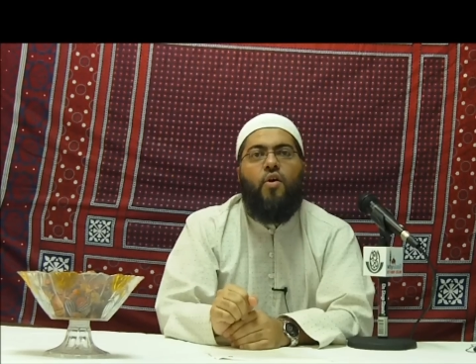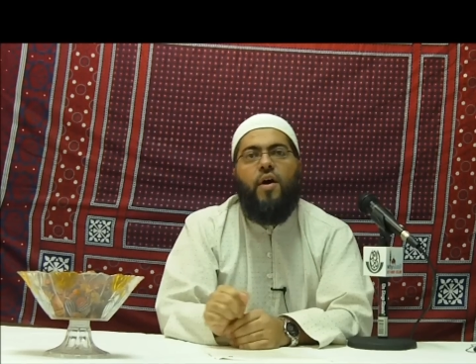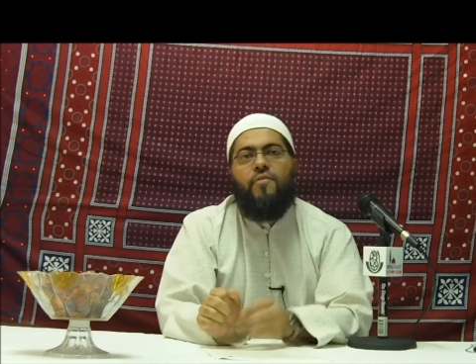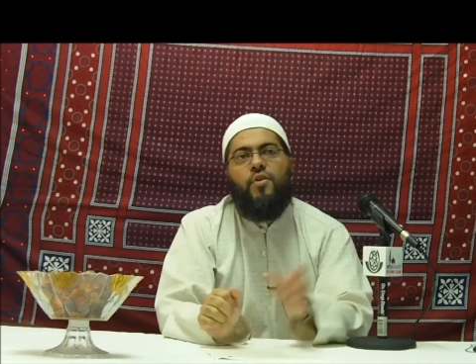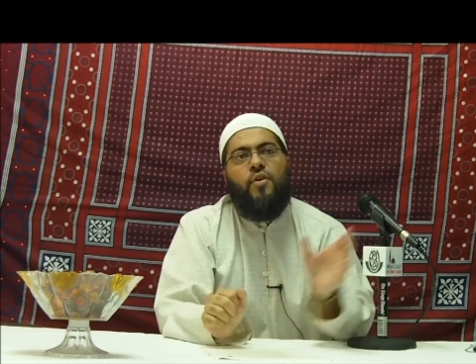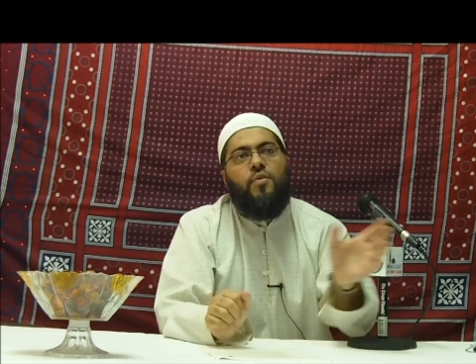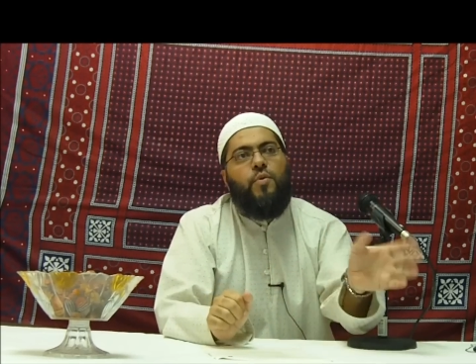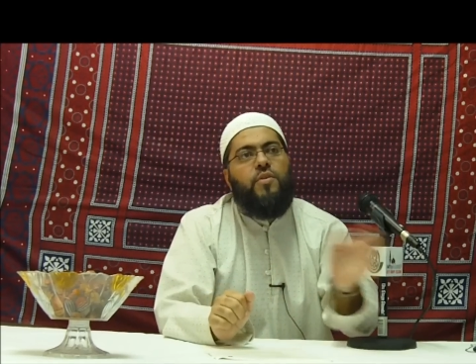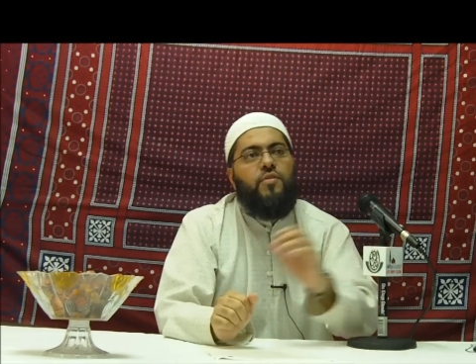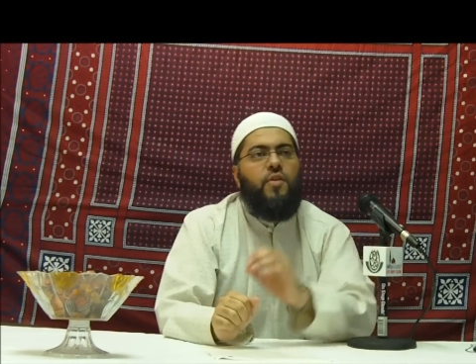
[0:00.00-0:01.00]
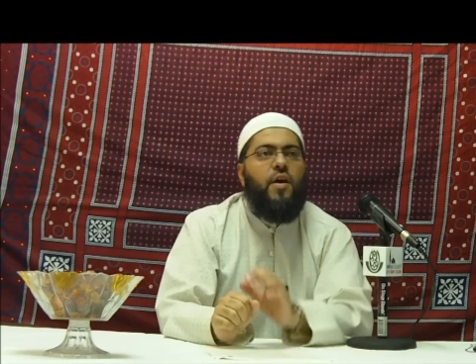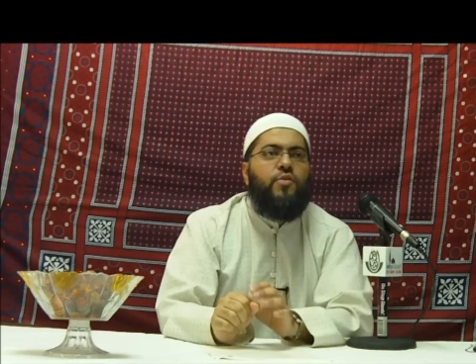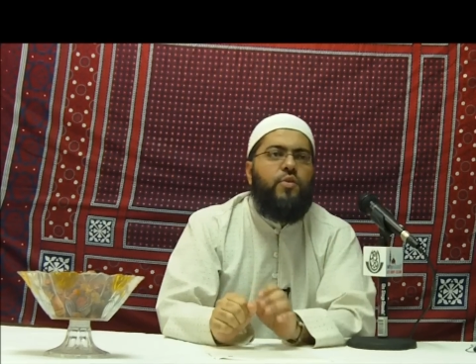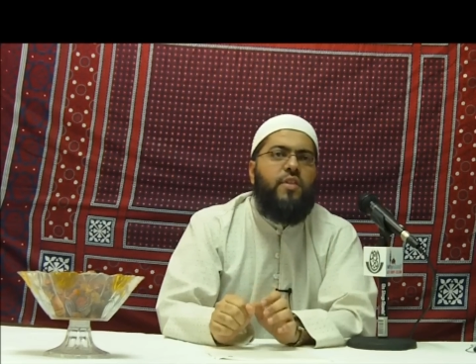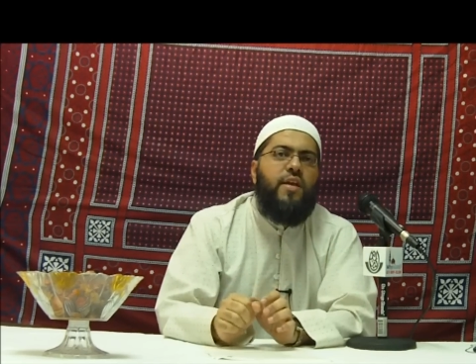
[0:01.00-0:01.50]
Oh, have you heard what this guy's
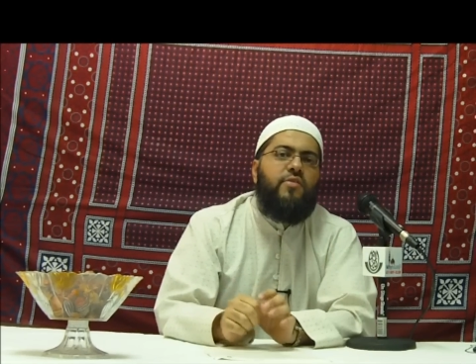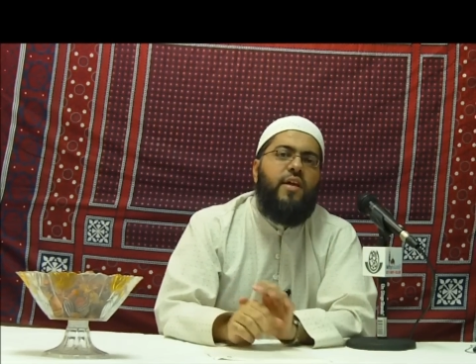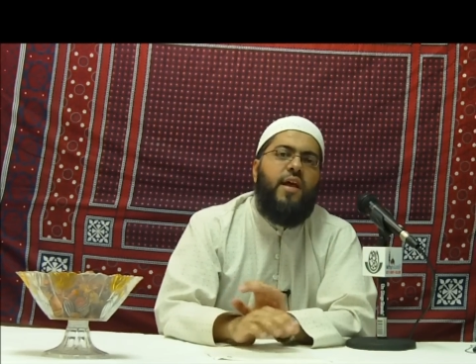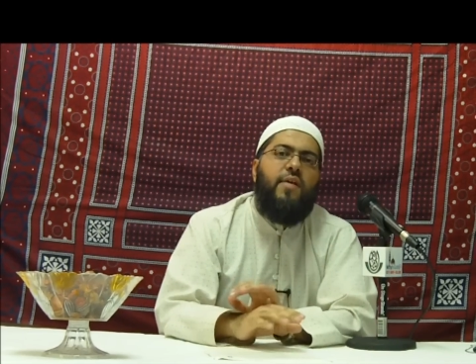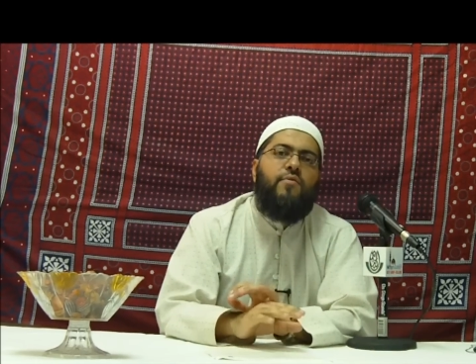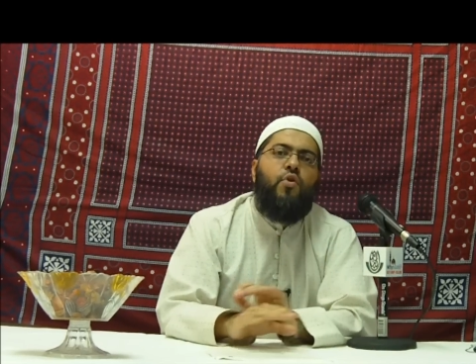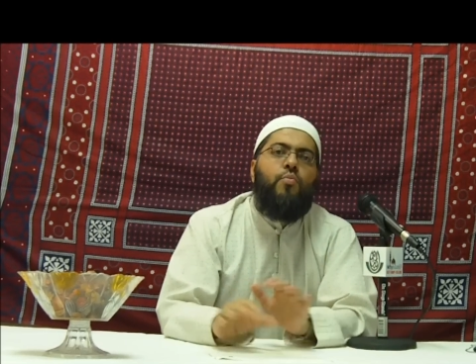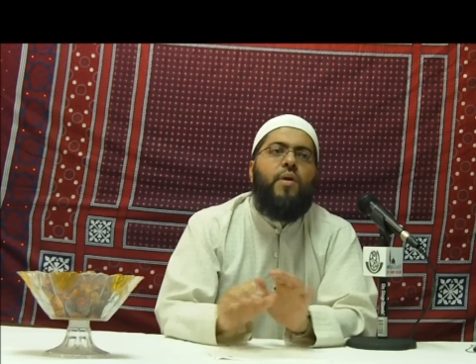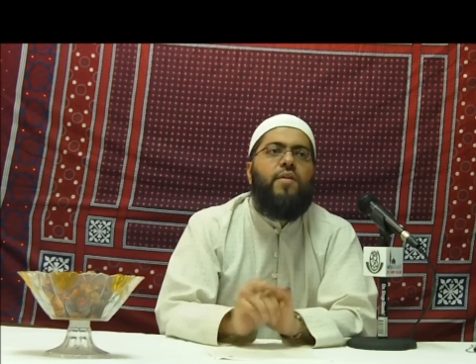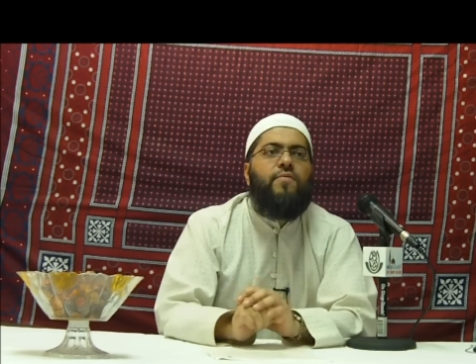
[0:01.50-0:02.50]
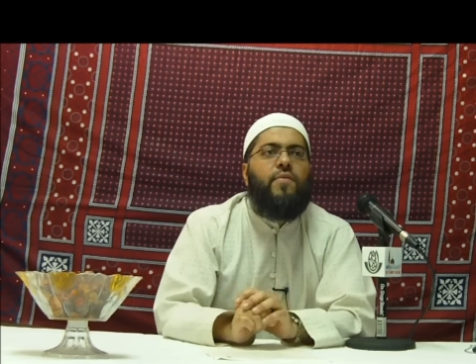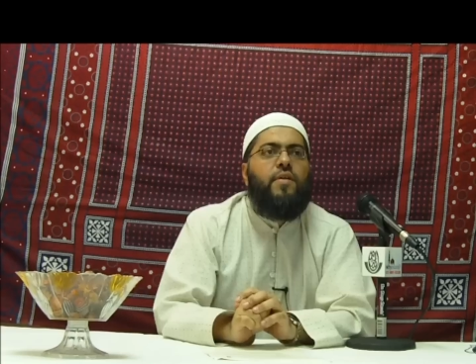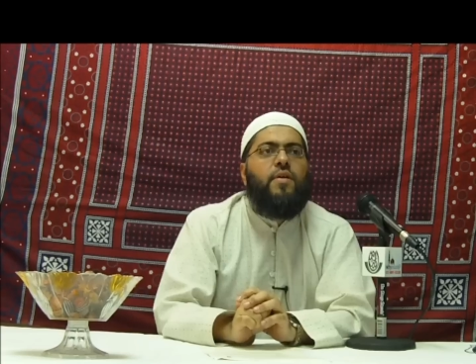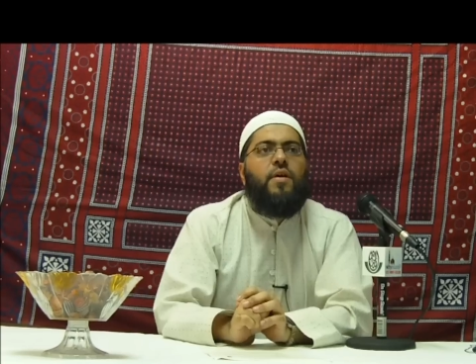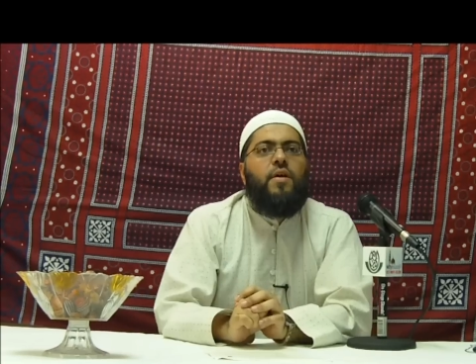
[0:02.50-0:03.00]
doing? Things that have no benefit